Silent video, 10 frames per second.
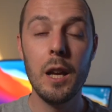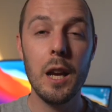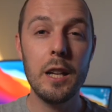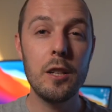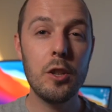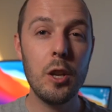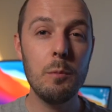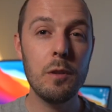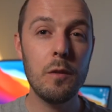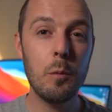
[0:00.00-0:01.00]
And in
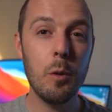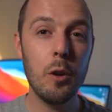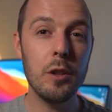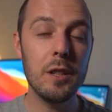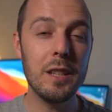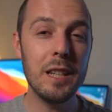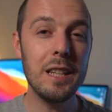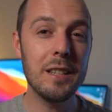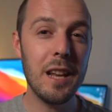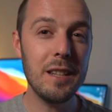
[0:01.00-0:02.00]
terms of the word
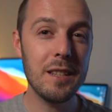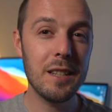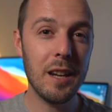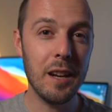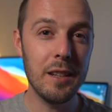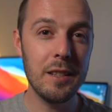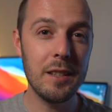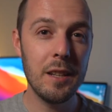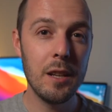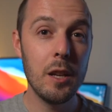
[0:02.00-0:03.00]

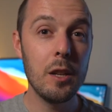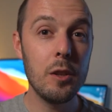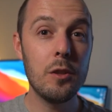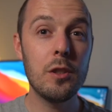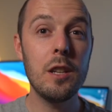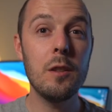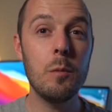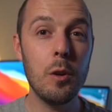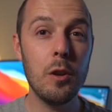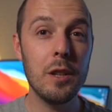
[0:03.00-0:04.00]
desensitized, you see the
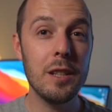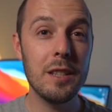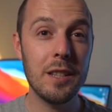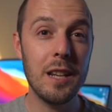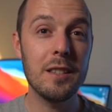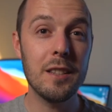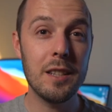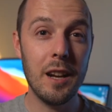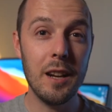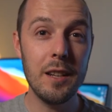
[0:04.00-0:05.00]
word
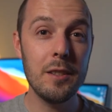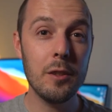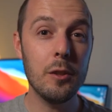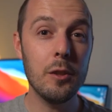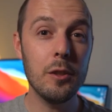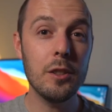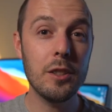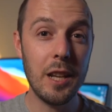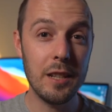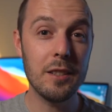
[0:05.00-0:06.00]
sensitized or
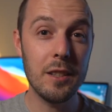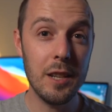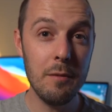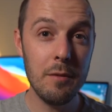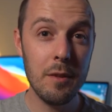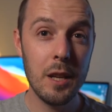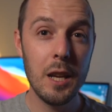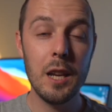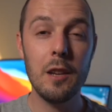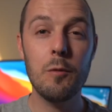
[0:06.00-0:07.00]
sensitive.
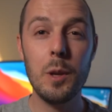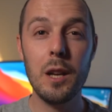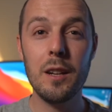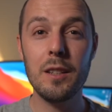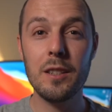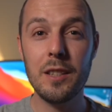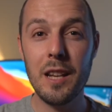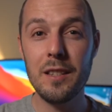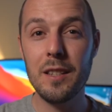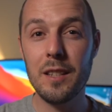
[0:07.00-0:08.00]
If we are
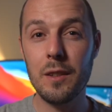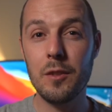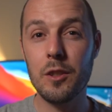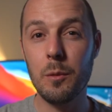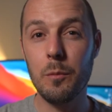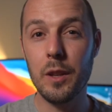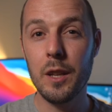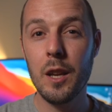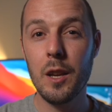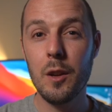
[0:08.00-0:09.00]
sensitive to
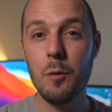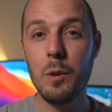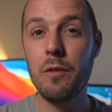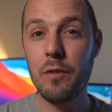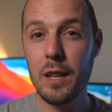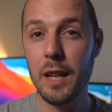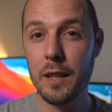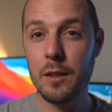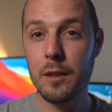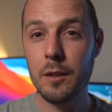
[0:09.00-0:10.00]
something, we feel
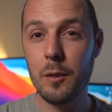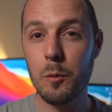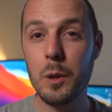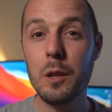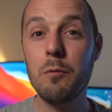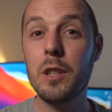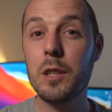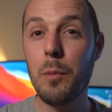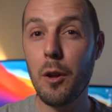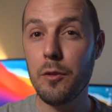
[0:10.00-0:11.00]
it, we
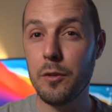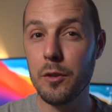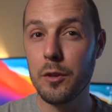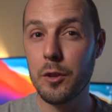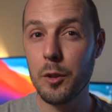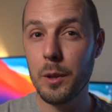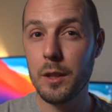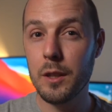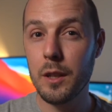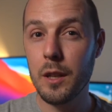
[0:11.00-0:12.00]
respond to it.